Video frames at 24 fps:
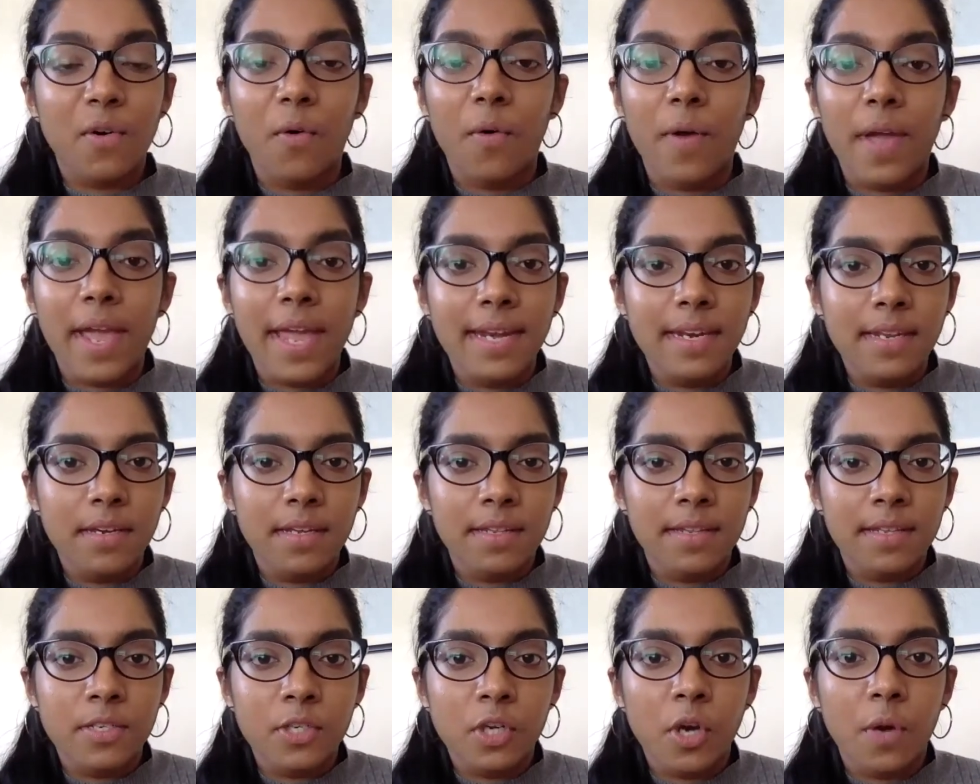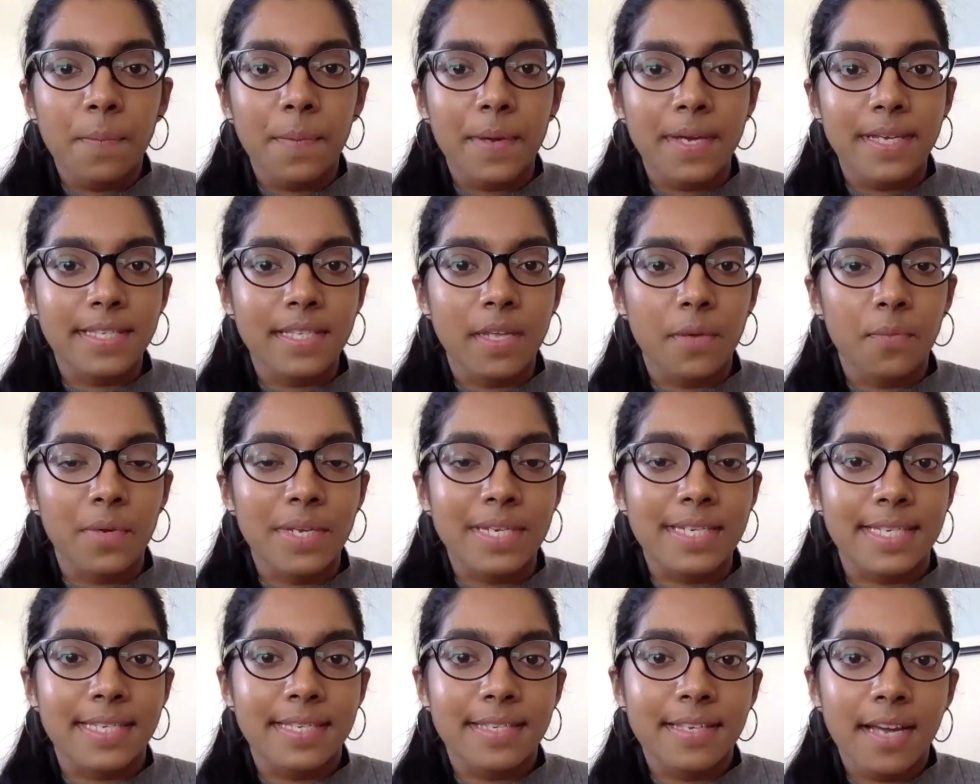or any other topics that we
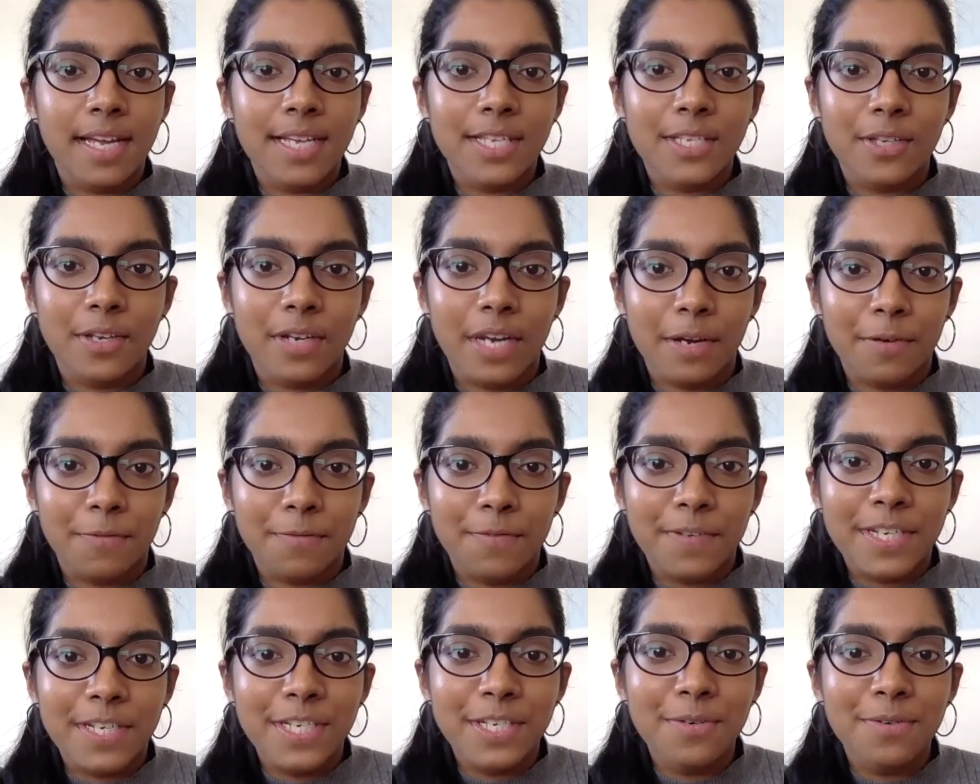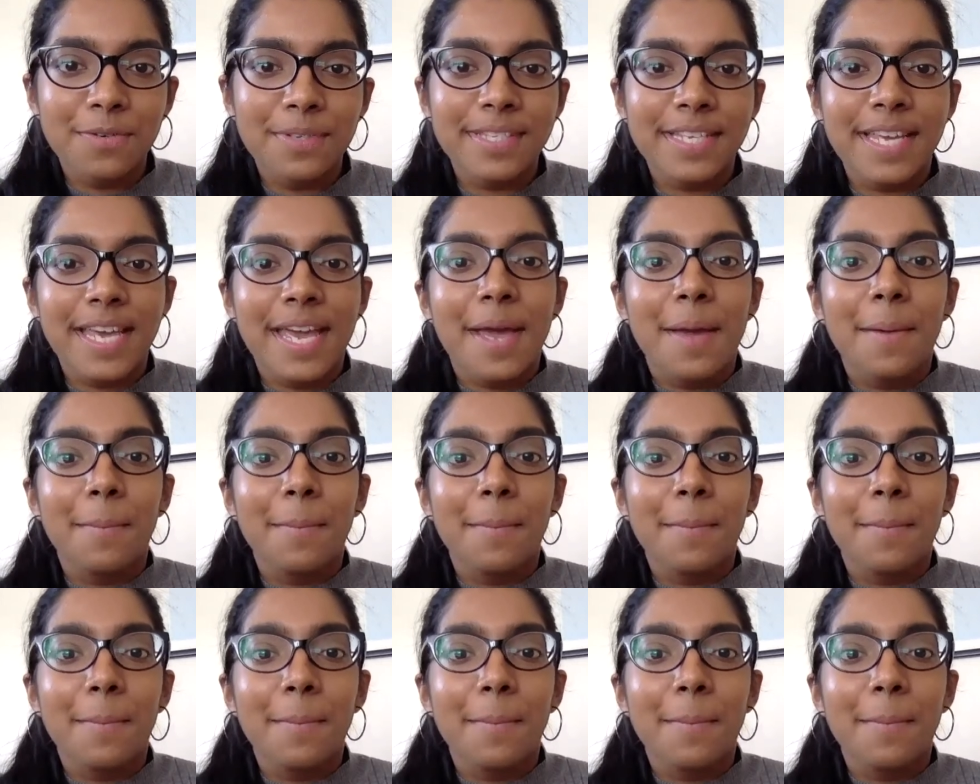discuss on our videos,